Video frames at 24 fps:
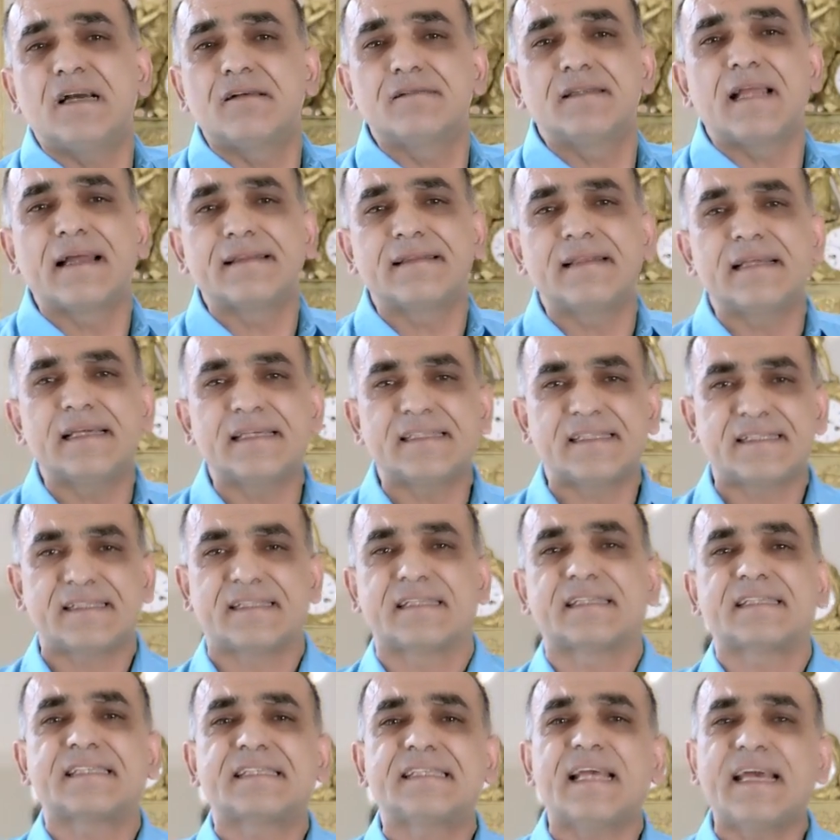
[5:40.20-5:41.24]
on that list, the
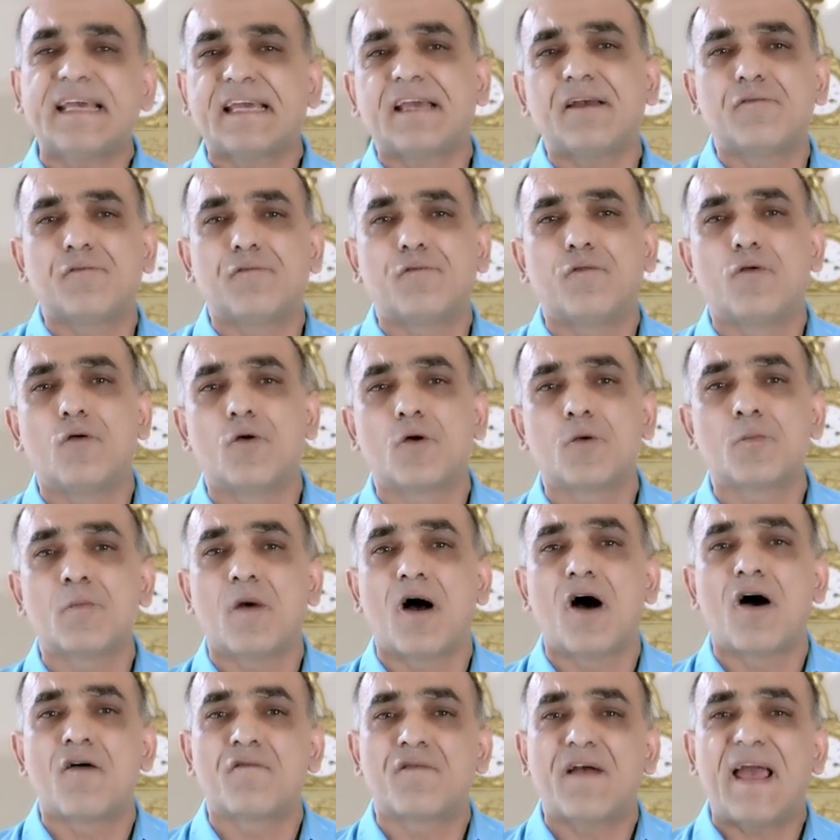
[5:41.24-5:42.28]
second form
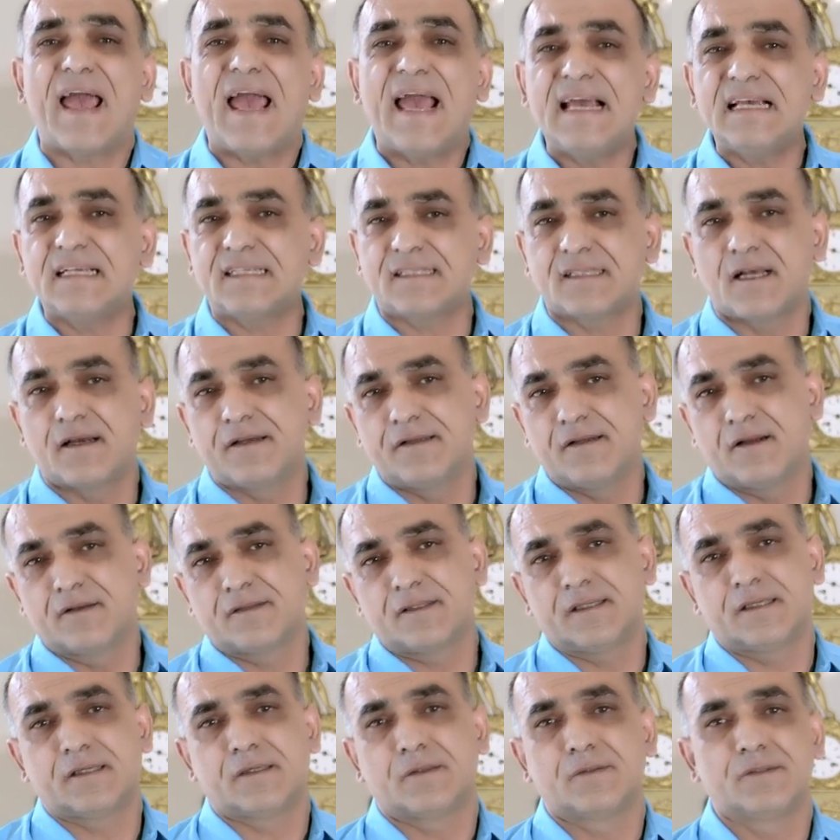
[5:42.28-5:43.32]
of
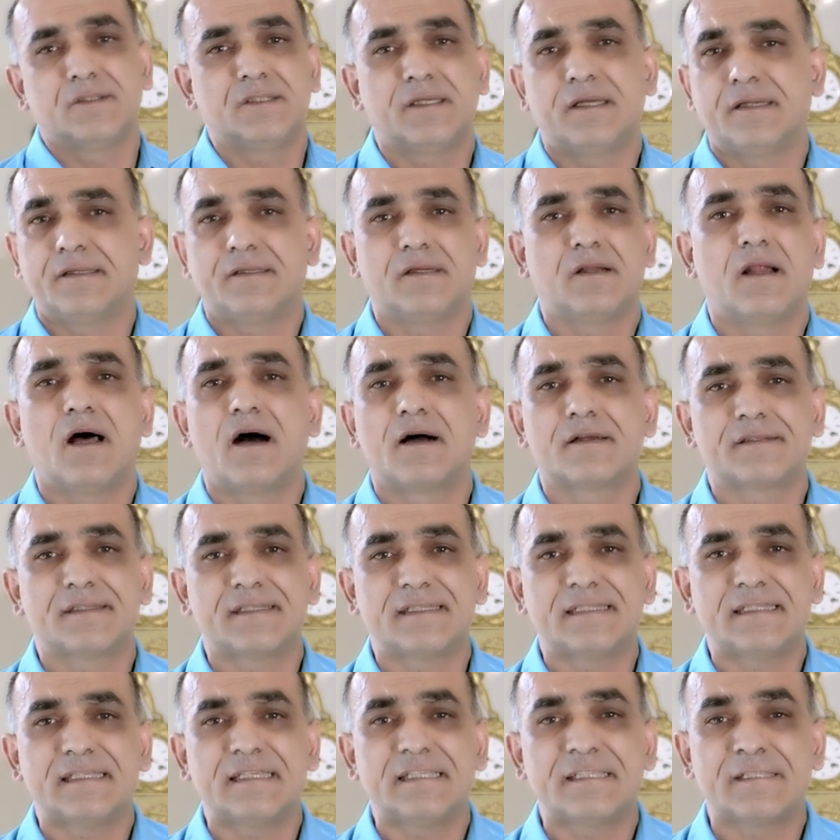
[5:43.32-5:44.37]
acyanotic congenital heart
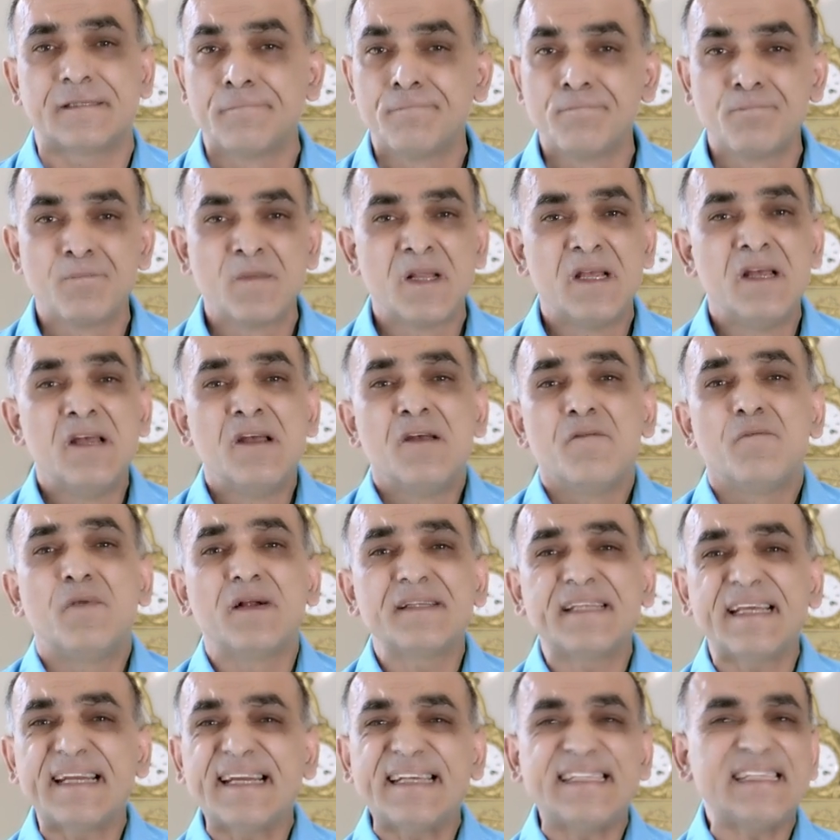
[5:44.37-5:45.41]
disease. But
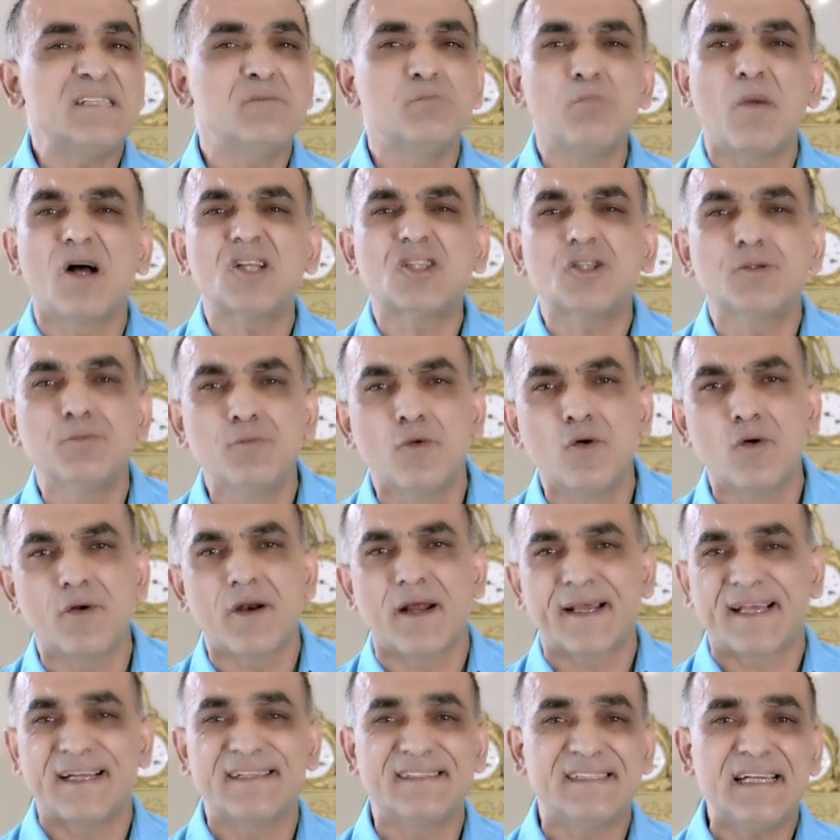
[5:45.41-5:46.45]
there isn't much more I
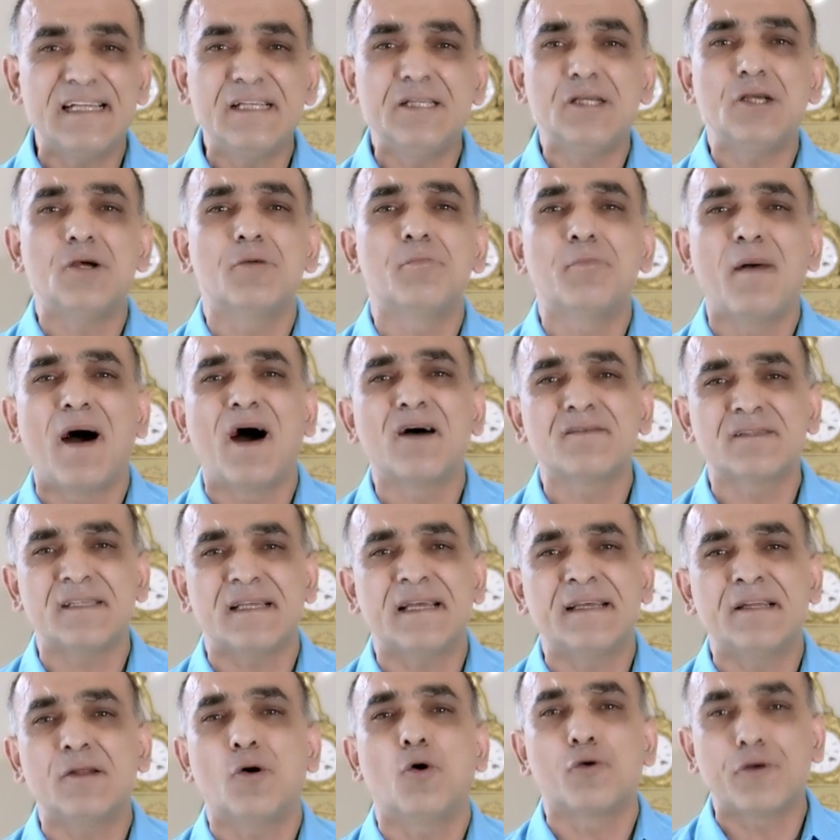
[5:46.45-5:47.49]
can tell you about
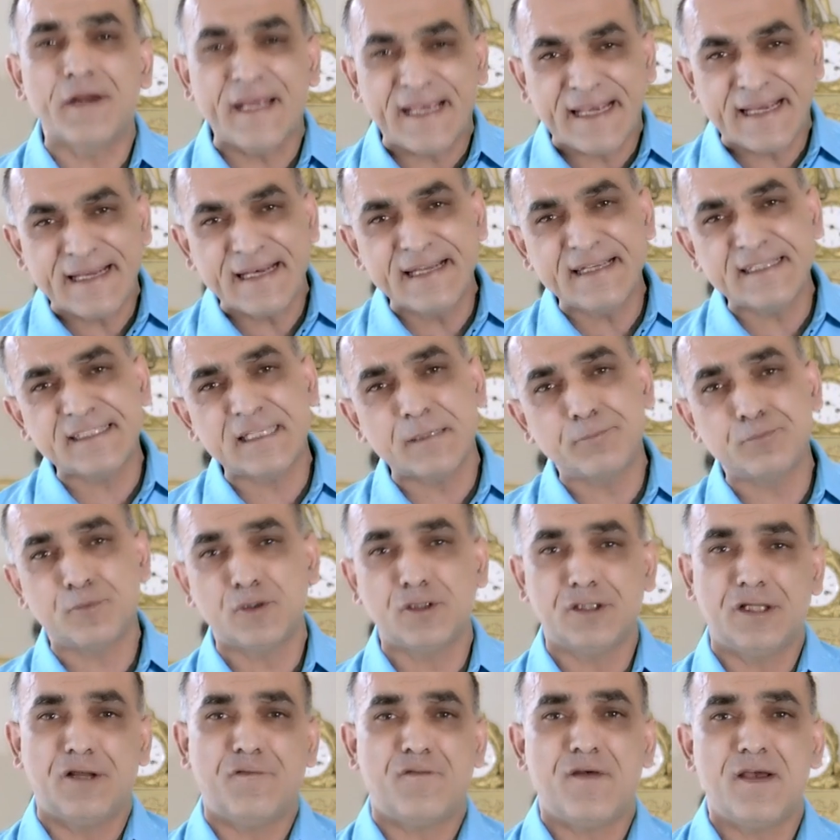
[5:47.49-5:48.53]
an auricular
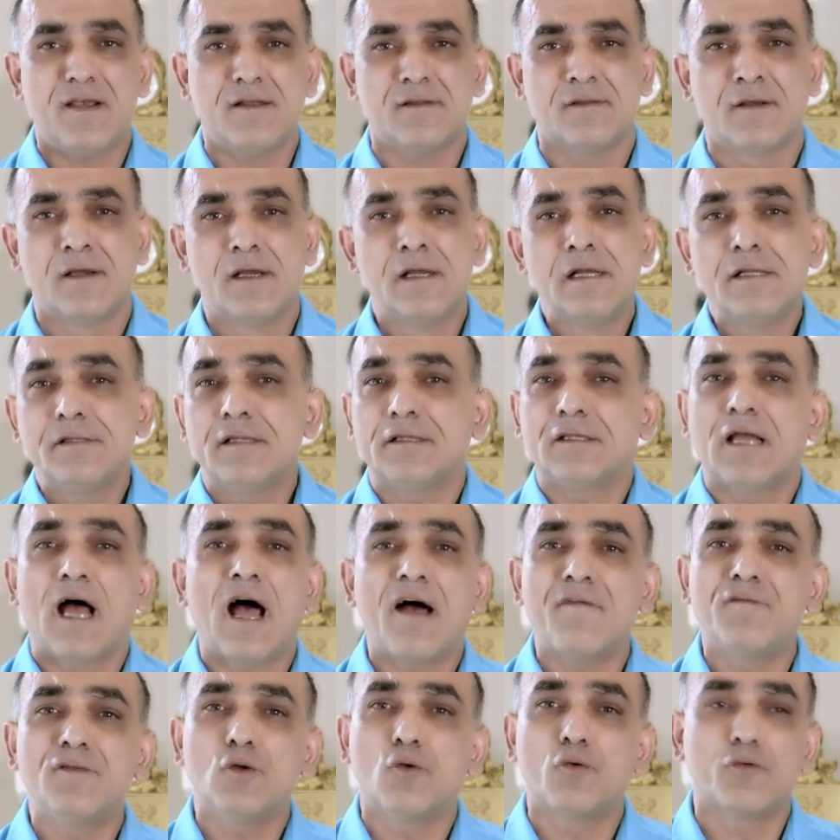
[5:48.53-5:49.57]
septal defect that I
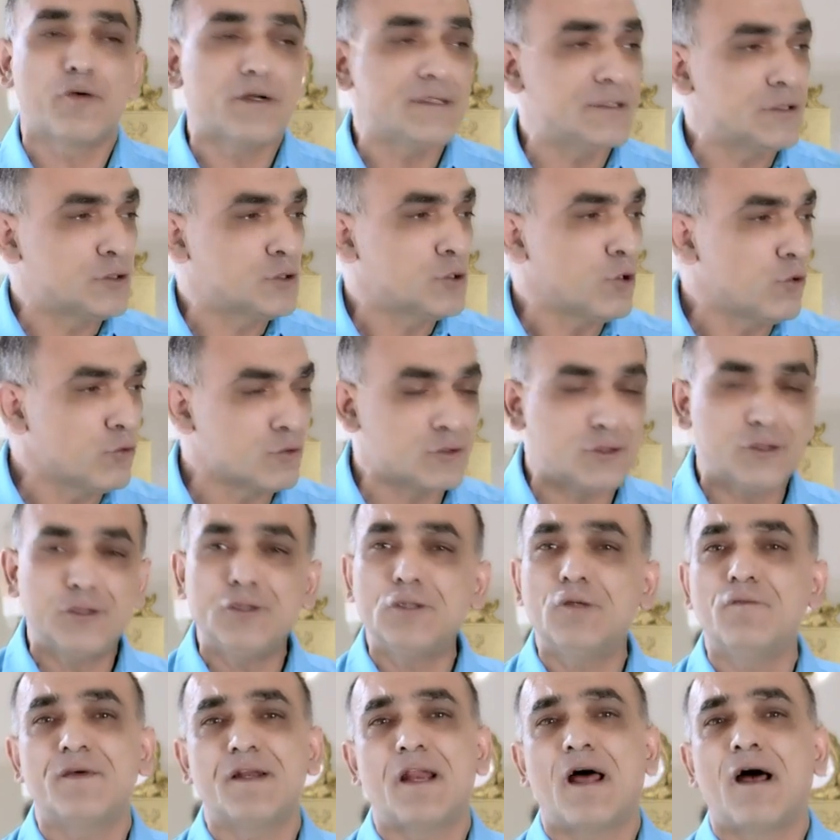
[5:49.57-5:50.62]
haven't already talked to
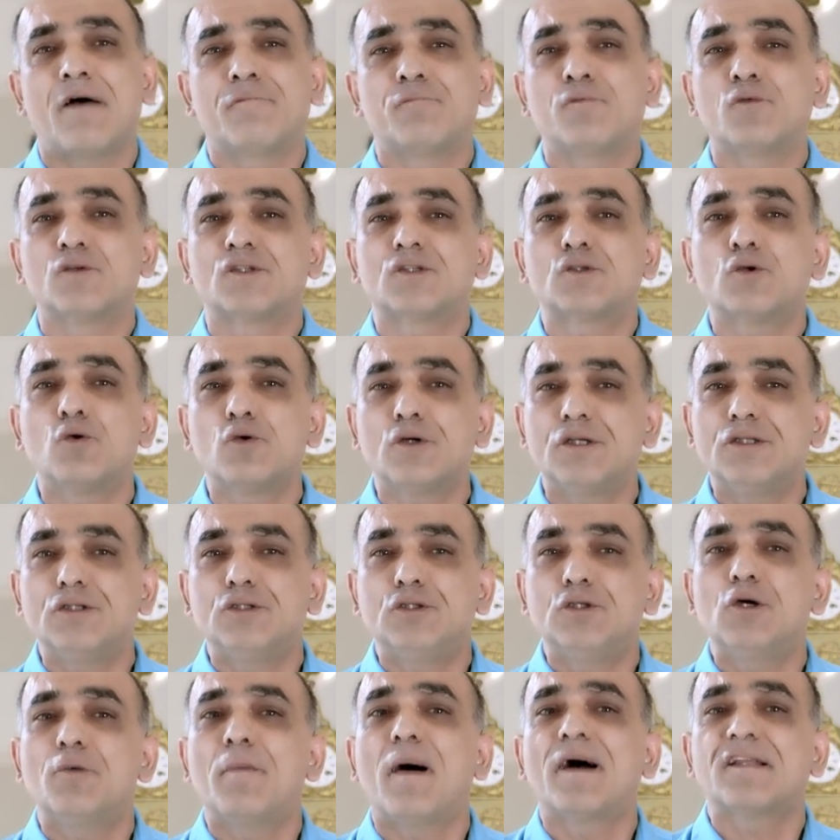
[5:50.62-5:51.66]
you when I was talking
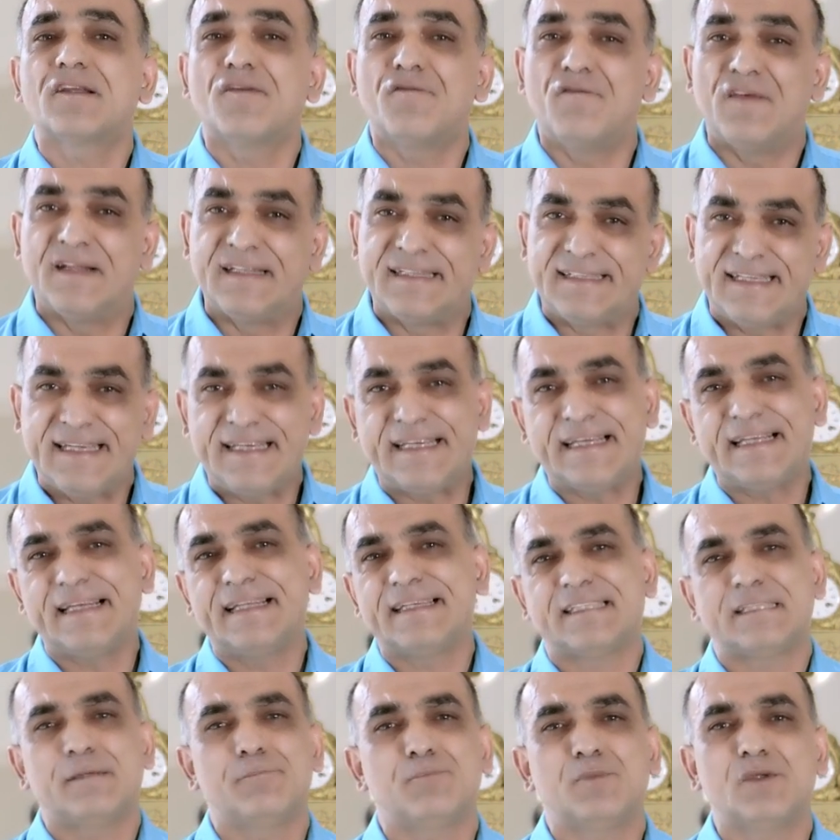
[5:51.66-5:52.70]
to you about a ventricular
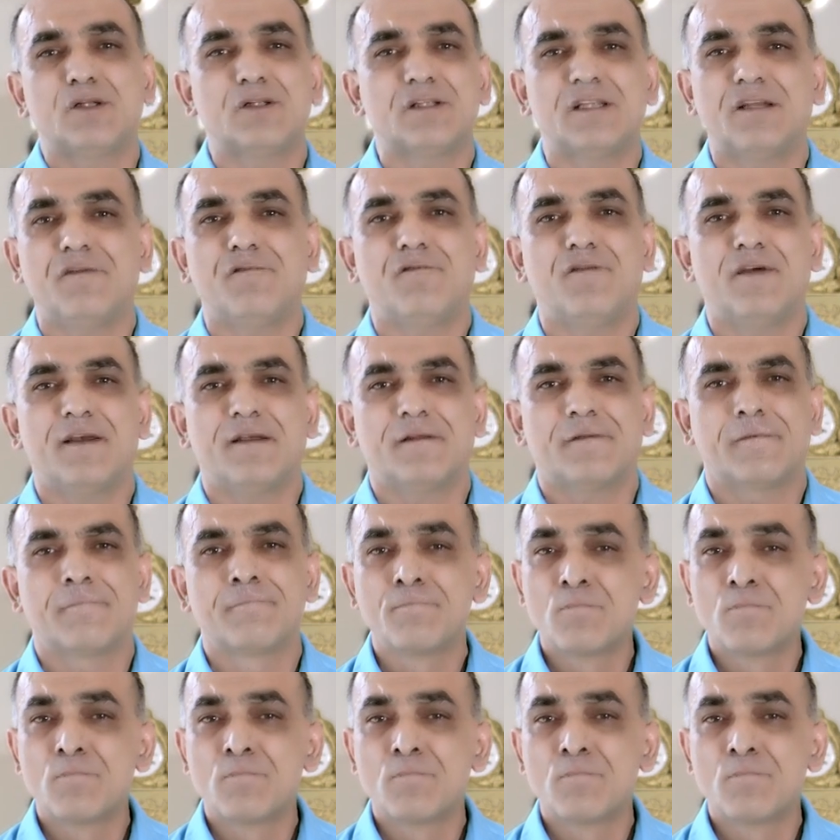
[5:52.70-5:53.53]
septal defect.